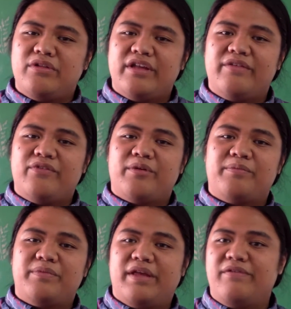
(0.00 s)
watching
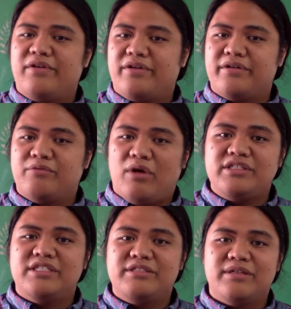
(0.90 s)

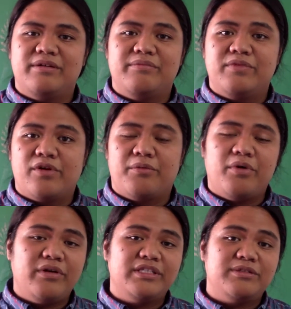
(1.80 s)
your
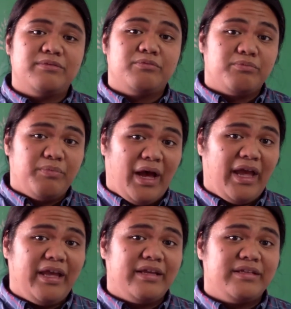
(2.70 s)
opponents
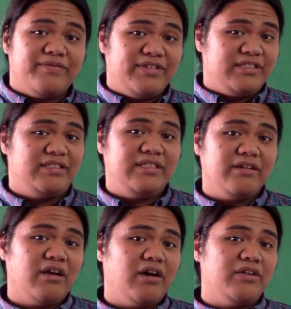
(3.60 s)
buying Fist of
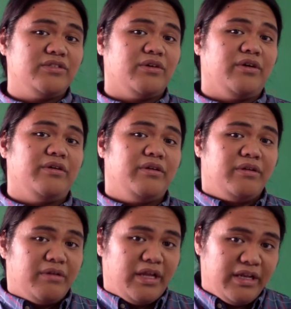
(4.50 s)
Steel cards or
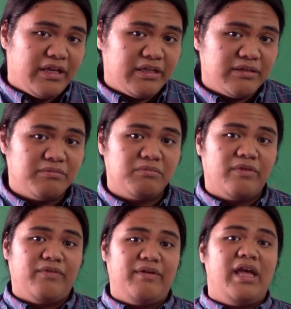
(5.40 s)
any
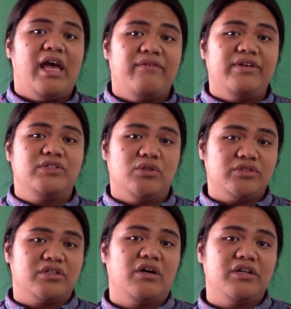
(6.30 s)
very heavy
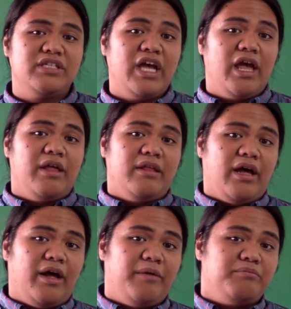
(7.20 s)
soldier cards,
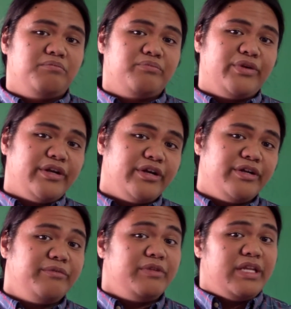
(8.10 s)
pretty
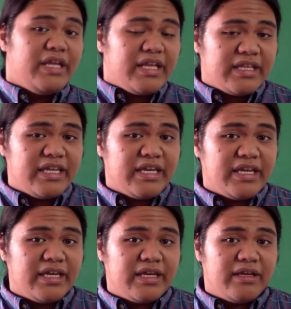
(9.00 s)
good.
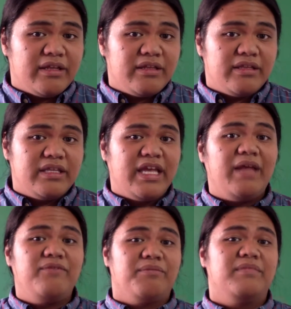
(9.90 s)
The
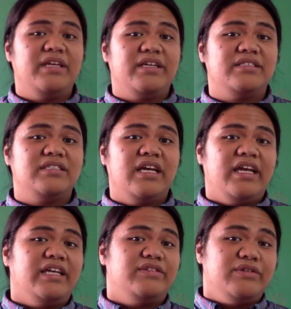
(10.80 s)
gain from this
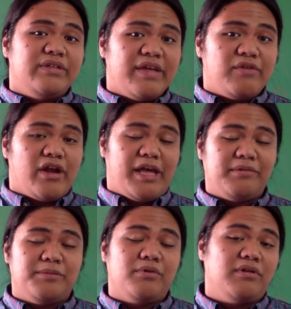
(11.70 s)
is if you're
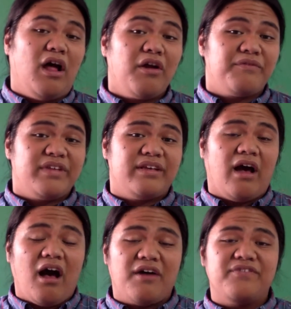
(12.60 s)
able to pull it
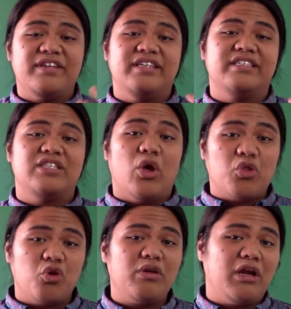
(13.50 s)
off is
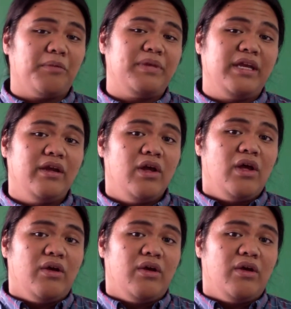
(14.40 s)
30 RP,